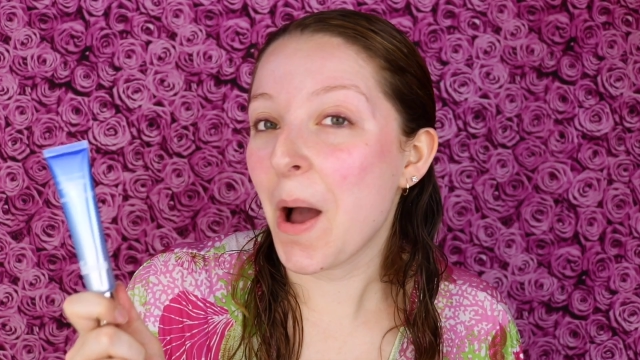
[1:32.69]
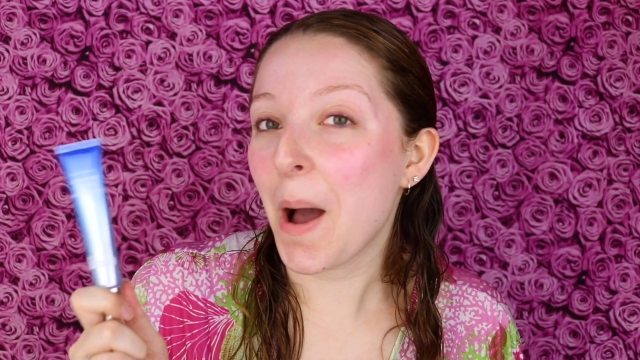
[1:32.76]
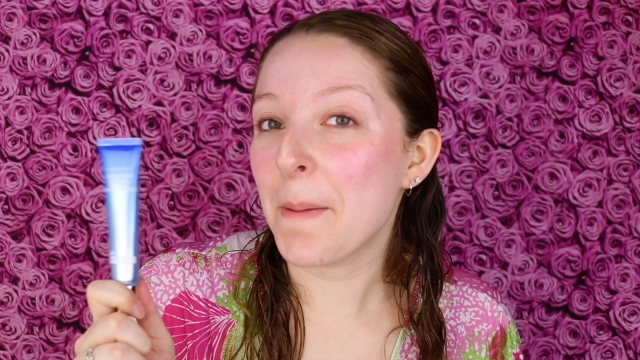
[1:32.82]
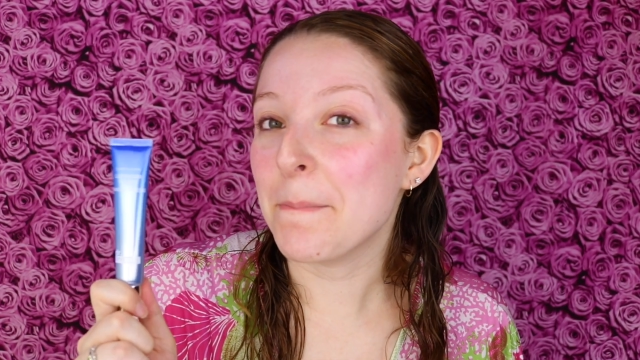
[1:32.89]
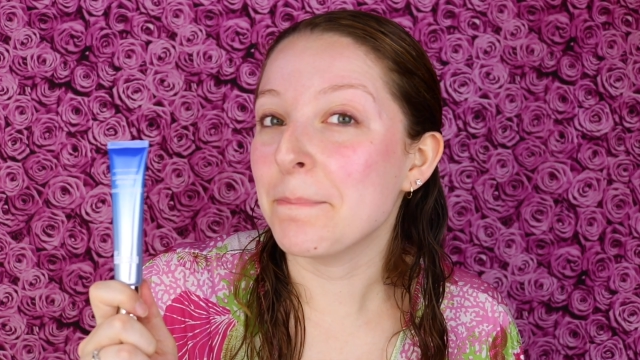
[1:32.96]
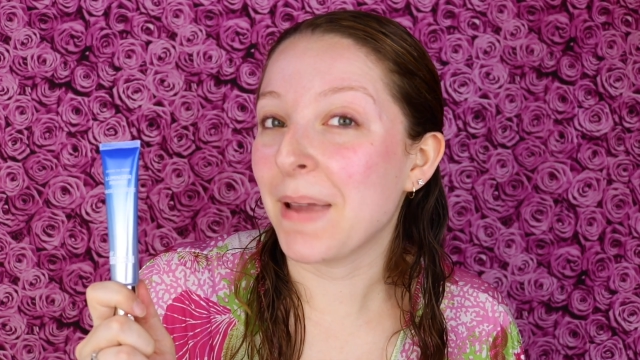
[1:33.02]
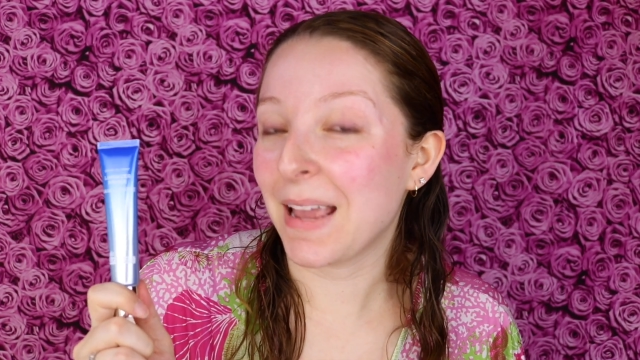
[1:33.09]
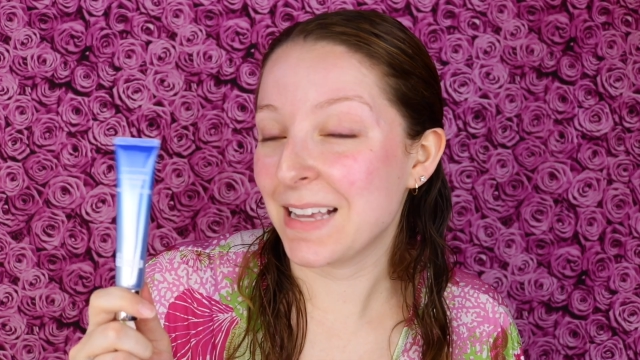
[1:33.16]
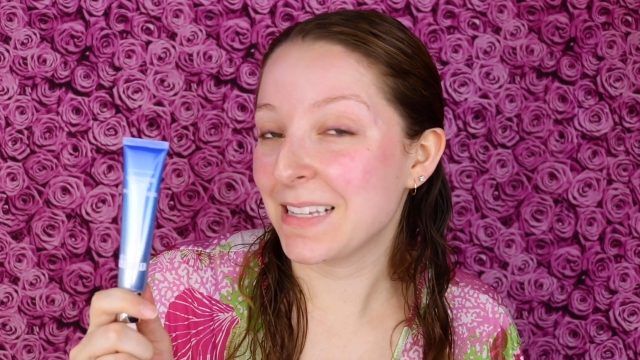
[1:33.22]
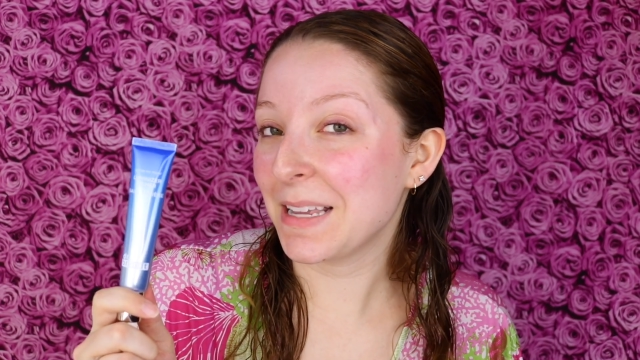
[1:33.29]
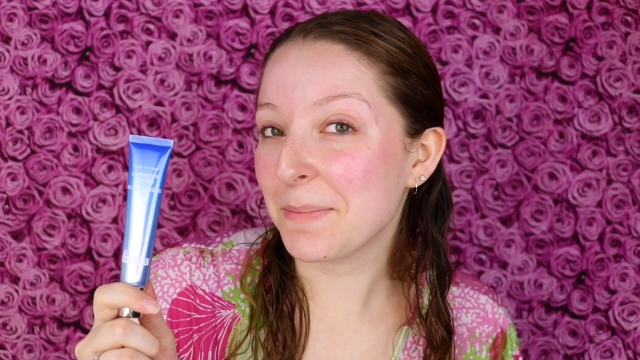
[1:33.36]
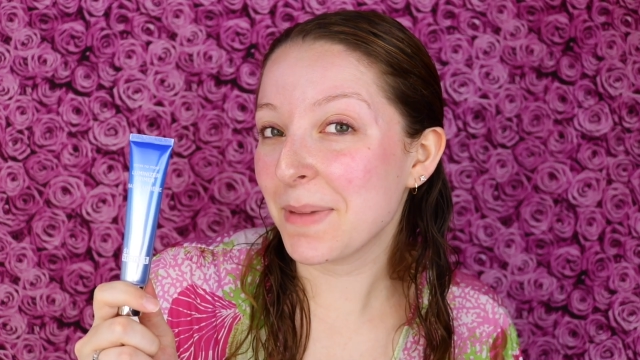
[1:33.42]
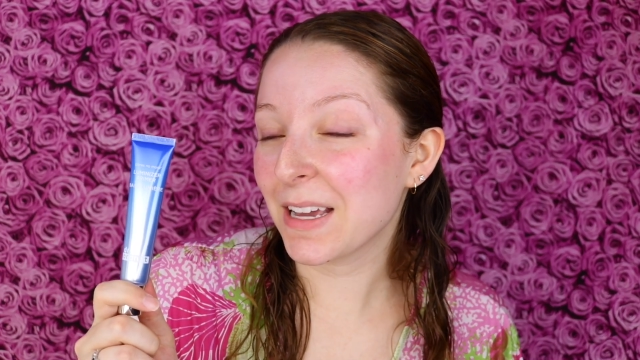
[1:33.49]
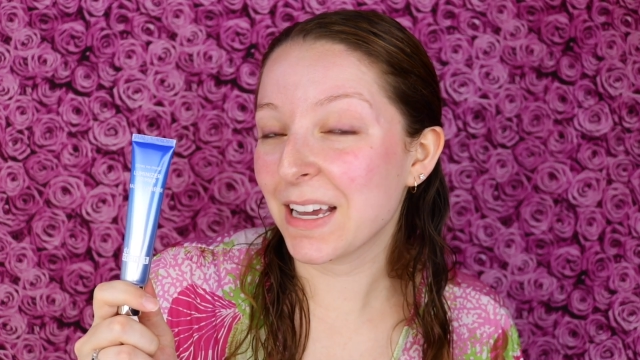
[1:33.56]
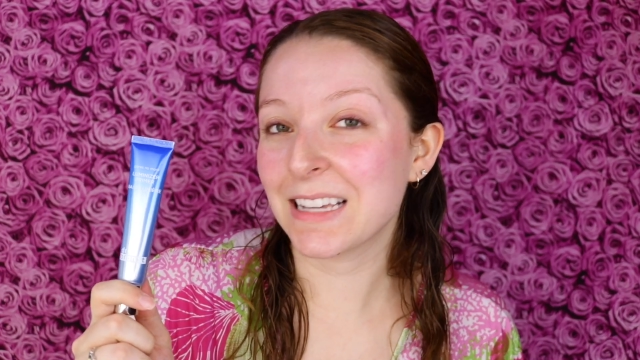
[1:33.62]

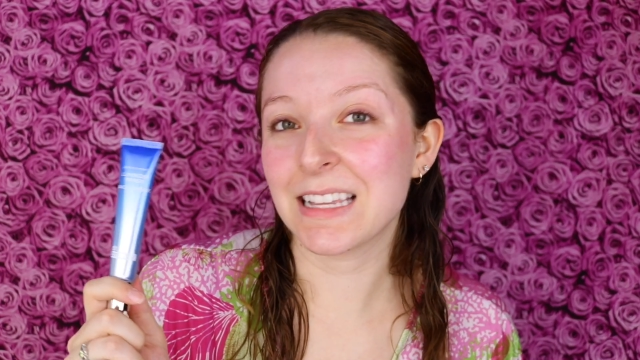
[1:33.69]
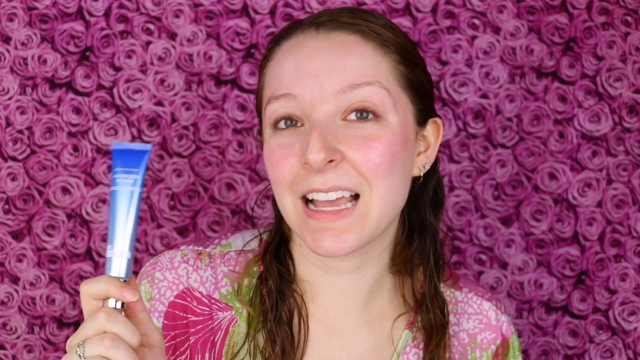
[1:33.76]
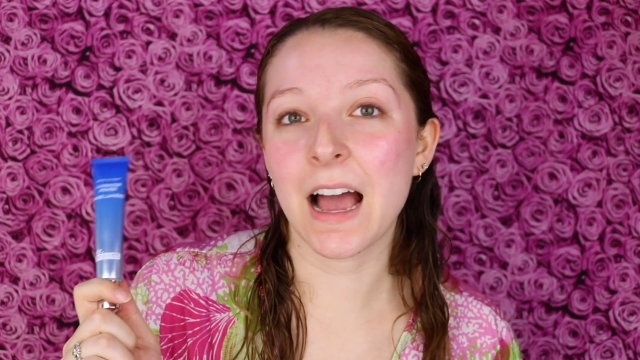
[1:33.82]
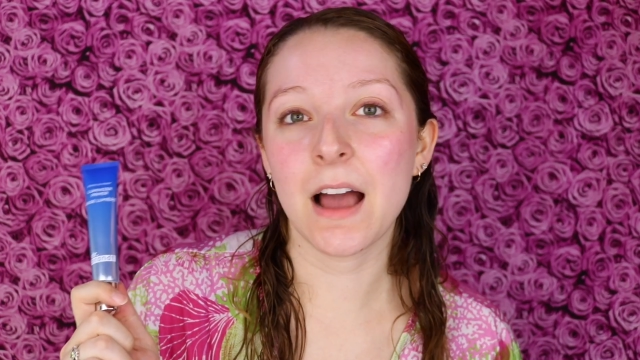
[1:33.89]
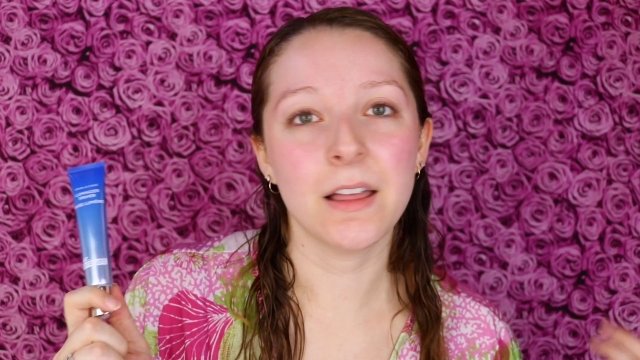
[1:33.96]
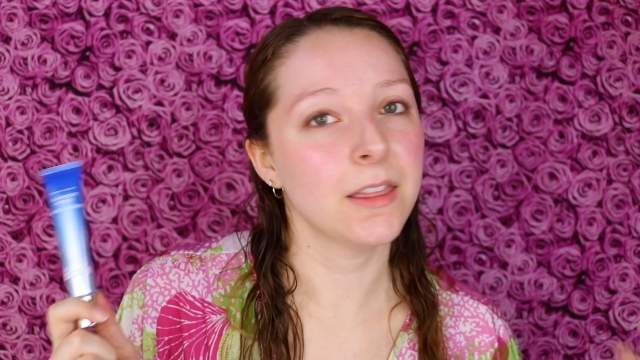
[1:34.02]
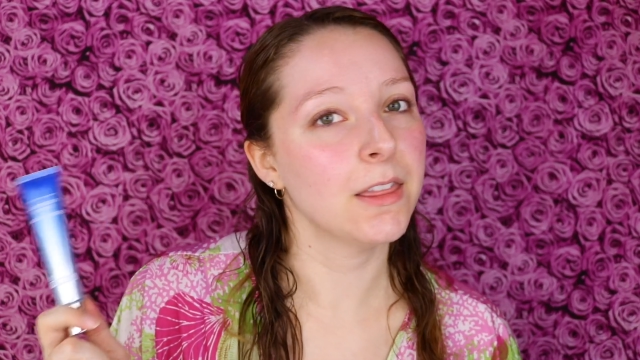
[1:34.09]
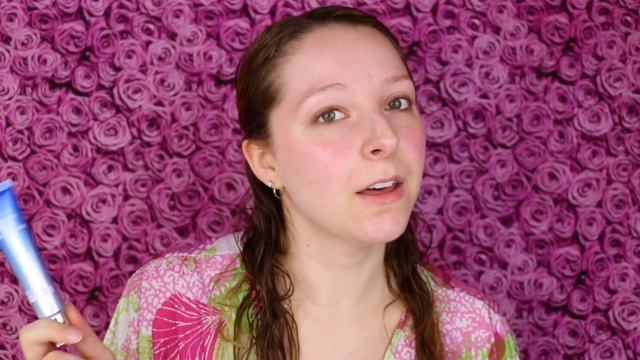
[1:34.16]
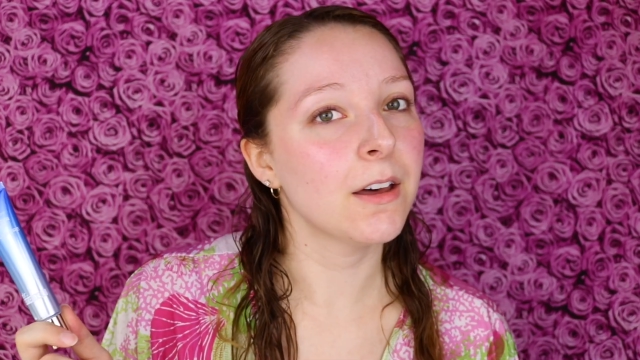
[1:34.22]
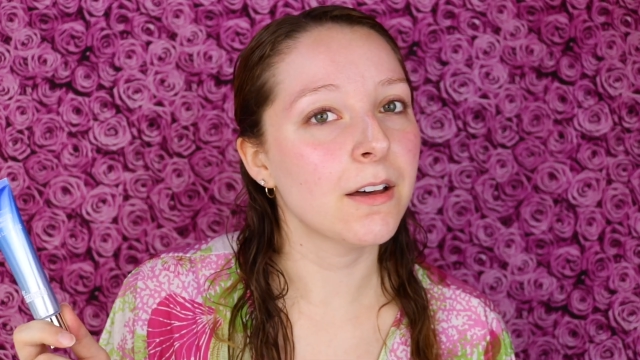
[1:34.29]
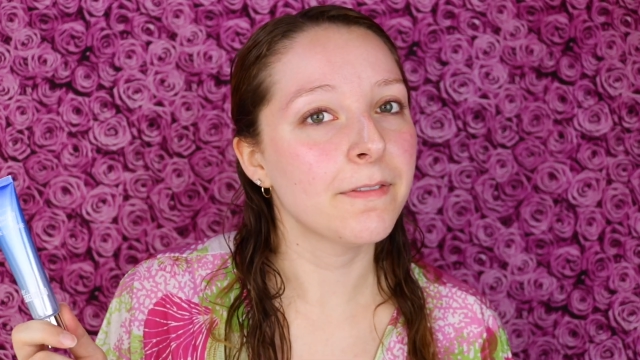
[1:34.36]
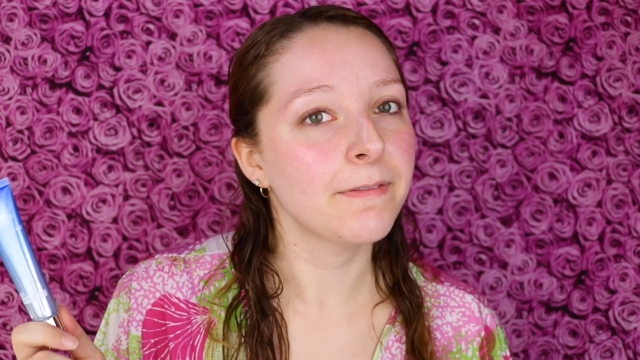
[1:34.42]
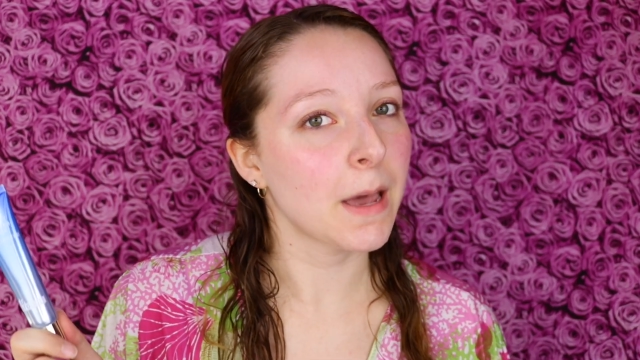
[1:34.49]
amazing because the